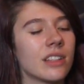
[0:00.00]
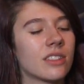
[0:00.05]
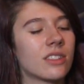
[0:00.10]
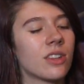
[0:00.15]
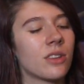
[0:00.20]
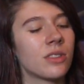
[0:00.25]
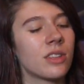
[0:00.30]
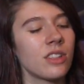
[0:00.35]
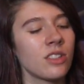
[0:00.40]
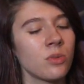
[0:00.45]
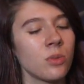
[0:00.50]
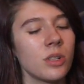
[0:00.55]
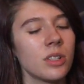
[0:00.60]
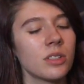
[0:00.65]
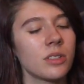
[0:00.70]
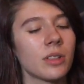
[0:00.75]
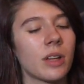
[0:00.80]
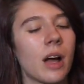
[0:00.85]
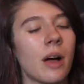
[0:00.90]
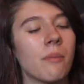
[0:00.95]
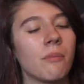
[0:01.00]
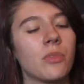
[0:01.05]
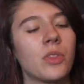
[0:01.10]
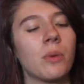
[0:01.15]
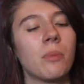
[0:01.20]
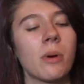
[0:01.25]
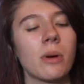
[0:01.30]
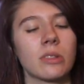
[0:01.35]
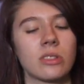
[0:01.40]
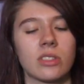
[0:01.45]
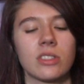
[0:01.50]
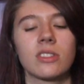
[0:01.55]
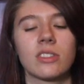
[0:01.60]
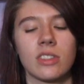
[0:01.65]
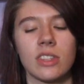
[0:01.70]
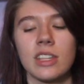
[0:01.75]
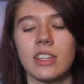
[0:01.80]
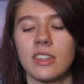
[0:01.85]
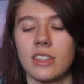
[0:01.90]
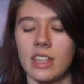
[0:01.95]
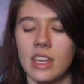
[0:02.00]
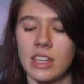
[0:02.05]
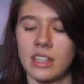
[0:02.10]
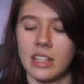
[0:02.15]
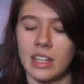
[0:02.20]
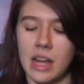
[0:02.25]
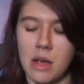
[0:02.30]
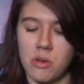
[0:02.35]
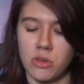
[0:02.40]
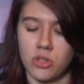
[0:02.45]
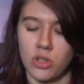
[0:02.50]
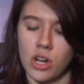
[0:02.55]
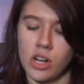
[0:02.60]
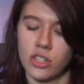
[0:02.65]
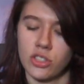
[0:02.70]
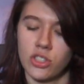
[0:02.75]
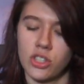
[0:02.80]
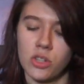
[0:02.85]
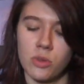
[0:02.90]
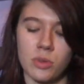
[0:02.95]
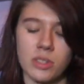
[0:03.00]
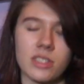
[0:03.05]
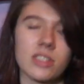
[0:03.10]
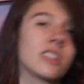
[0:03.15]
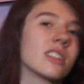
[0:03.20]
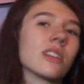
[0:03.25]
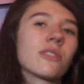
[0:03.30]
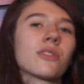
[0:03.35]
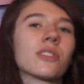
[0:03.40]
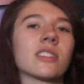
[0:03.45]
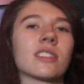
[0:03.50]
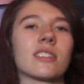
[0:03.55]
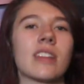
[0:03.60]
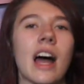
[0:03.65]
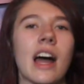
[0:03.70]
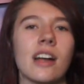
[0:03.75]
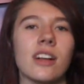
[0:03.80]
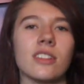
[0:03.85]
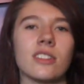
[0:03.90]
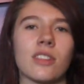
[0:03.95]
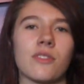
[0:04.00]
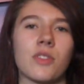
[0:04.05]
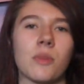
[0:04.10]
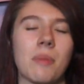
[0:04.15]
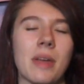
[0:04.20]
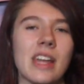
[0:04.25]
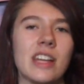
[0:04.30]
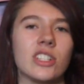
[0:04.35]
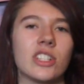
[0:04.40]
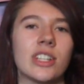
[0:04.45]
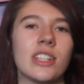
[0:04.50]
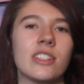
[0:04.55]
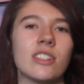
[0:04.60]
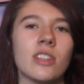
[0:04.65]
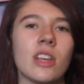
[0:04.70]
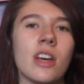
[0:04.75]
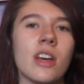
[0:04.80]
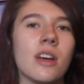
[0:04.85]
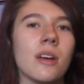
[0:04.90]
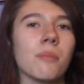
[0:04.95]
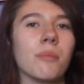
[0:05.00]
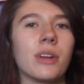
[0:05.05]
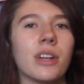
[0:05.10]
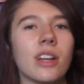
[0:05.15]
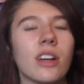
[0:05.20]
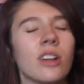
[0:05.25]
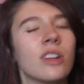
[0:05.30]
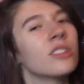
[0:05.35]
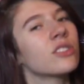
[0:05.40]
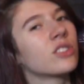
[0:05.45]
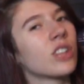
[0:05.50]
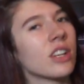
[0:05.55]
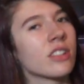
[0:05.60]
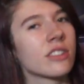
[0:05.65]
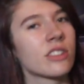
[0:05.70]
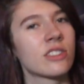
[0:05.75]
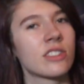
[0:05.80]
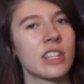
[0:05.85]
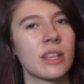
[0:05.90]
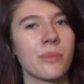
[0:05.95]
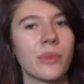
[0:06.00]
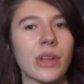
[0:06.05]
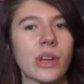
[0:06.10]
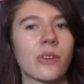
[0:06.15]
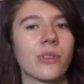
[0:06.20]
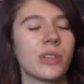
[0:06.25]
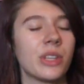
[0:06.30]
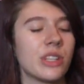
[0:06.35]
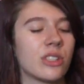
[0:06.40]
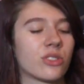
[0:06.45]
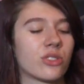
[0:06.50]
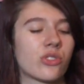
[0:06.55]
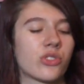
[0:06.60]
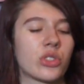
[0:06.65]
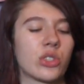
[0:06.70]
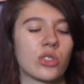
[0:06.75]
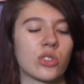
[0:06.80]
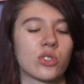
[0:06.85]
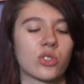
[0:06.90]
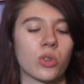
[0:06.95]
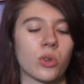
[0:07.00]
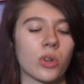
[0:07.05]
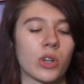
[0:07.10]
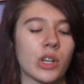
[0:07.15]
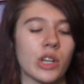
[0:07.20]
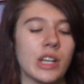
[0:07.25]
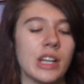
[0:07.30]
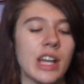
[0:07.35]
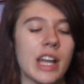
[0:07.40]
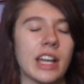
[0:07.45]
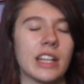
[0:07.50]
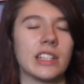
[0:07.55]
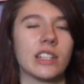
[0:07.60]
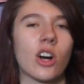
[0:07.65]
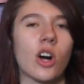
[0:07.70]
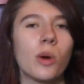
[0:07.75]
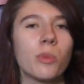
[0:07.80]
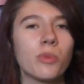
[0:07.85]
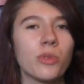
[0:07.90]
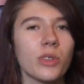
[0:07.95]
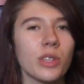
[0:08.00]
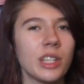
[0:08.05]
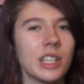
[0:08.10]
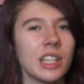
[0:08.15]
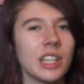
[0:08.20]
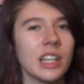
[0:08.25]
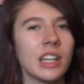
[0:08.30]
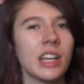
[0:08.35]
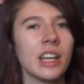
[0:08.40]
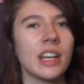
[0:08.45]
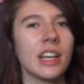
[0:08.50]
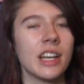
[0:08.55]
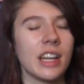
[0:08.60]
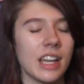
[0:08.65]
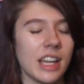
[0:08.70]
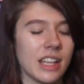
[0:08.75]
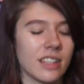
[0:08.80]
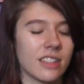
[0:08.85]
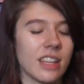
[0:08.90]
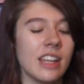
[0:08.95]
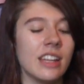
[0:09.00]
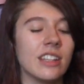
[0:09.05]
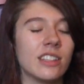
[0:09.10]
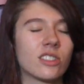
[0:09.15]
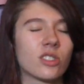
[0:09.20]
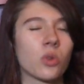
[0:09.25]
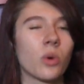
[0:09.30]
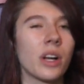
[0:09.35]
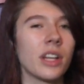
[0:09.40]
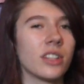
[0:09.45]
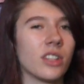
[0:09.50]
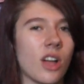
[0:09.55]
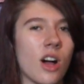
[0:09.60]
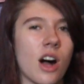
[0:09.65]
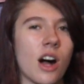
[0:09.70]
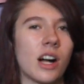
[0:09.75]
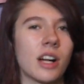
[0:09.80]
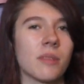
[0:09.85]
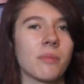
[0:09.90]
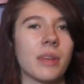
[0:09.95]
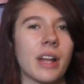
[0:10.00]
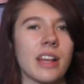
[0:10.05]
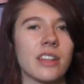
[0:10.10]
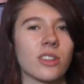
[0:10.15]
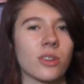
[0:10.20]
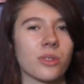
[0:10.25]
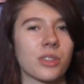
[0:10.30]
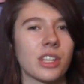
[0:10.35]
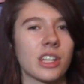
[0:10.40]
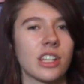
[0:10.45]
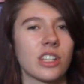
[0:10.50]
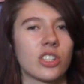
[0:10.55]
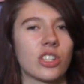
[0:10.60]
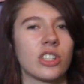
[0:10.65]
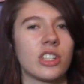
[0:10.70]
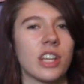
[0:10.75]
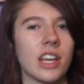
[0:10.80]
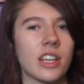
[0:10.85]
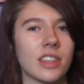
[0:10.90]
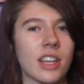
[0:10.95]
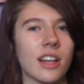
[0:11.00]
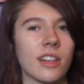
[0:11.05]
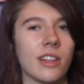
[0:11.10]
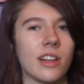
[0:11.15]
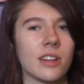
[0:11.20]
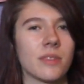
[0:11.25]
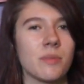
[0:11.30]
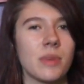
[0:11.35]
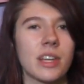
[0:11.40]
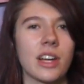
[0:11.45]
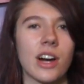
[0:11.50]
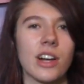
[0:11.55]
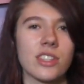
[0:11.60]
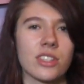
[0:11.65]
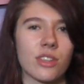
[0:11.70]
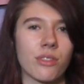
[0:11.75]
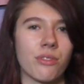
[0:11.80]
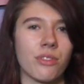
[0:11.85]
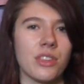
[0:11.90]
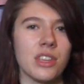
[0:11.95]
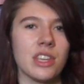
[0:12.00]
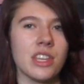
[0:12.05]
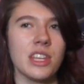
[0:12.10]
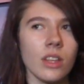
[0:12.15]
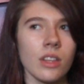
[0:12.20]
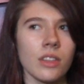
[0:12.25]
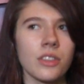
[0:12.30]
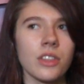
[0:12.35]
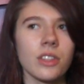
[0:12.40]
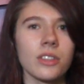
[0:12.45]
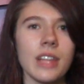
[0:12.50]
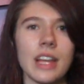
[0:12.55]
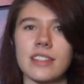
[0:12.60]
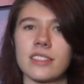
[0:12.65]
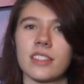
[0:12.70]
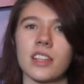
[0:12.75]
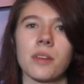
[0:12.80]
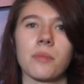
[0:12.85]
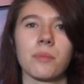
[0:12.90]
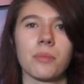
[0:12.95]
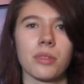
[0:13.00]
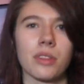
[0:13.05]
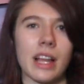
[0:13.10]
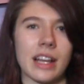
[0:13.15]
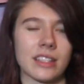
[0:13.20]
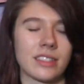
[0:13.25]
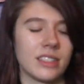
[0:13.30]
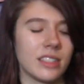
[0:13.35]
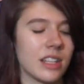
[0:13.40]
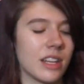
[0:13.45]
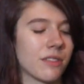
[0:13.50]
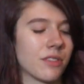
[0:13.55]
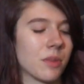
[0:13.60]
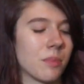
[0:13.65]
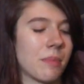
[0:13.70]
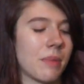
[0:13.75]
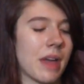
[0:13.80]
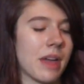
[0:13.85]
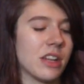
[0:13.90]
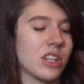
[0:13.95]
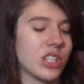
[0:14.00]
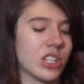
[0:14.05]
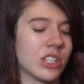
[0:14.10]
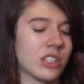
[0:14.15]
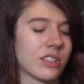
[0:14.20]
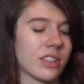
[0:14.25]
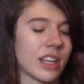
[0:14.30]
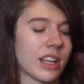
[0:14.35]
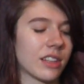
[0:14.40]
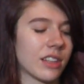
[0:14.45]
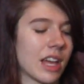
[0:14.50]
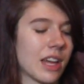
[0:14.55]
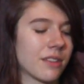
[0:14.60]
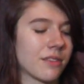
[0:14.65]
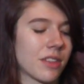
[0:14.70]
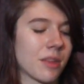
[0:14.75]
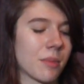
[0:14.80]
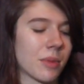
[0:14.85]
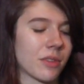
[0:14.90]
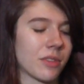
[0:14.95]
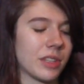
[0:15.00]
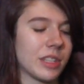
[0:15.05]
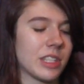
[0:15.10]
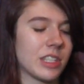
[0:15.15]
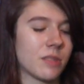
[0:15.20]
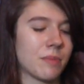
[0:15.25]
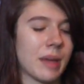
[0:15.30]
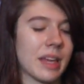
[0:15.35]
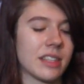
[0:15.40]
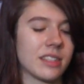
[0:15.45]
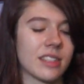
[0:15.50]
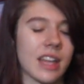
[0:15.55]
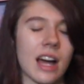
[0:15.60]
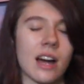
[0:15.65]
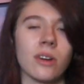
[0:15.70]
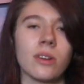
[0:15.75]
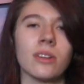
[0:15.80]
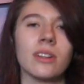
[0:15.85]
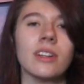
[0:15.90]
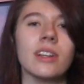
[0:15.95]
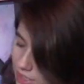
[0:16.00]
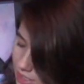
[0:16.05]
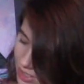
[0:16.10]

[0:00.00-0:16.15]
So this one, the mostly thing that I was drawn to was the different styles of the pages, but it does seem like a really interesting story, and hopefully it is quite long, but I don't think it should take that long because of the less complexity of the pages. Like, a lot of them are really spaced out.